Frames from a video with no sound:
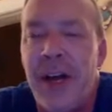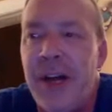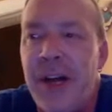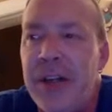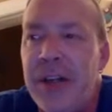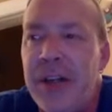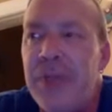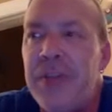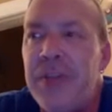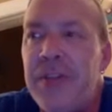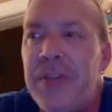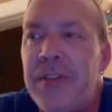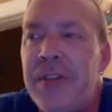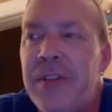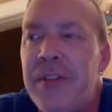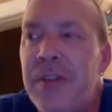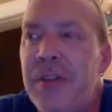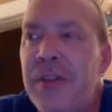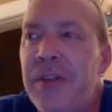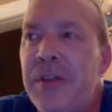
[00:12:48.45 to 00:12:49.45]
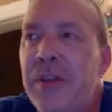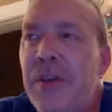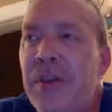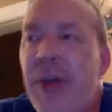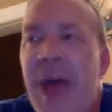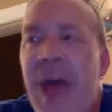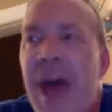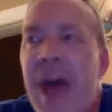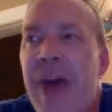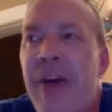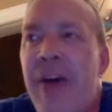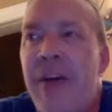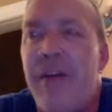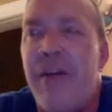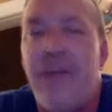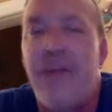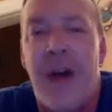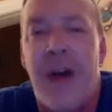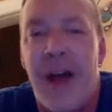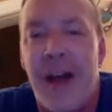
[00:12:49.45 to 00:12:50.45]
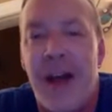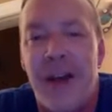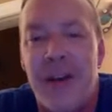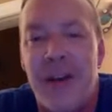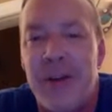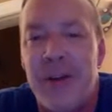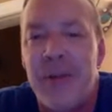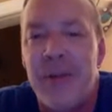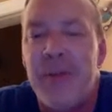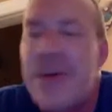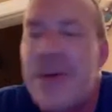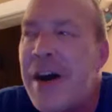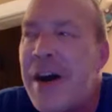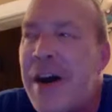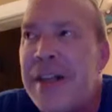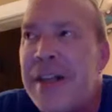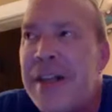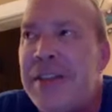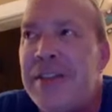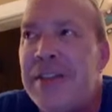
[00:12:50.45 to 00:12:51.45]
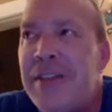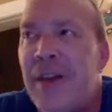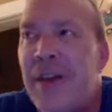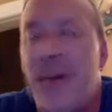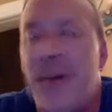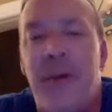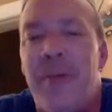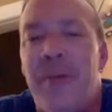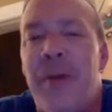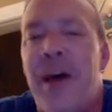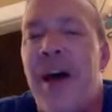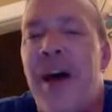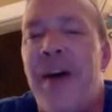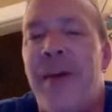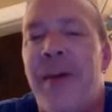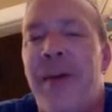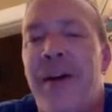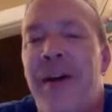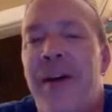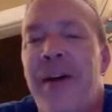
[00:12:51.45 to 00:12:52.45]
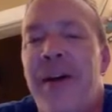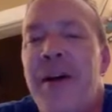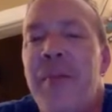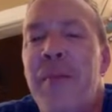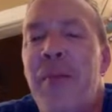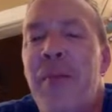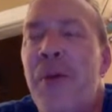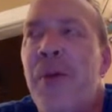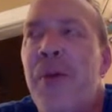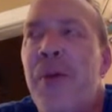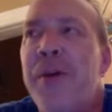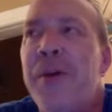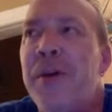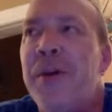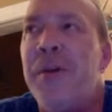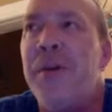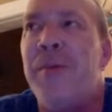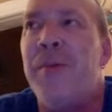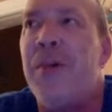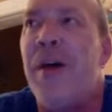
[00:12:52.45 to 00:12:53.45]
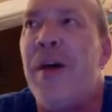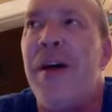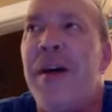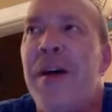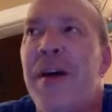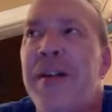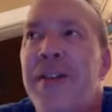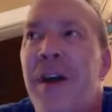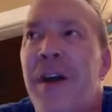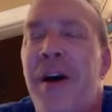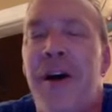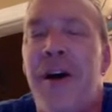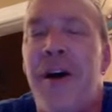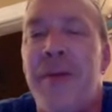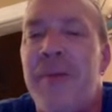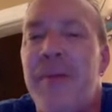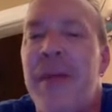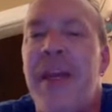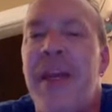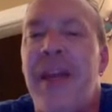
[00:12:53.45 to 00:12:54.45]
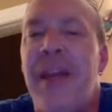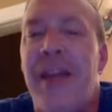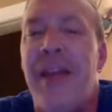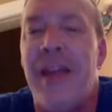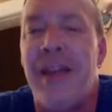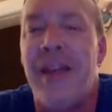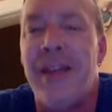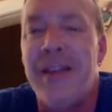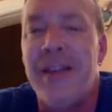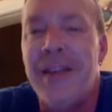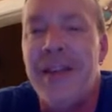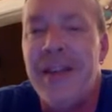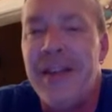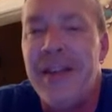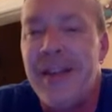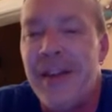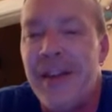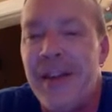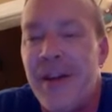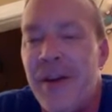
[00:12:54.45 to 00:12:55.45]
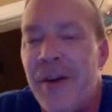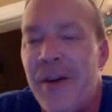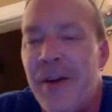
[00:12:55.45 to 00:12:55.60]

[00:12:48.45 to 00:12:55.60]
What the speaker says: you hat on fire, you honeysuckle mama, pour your blonde on me, you know,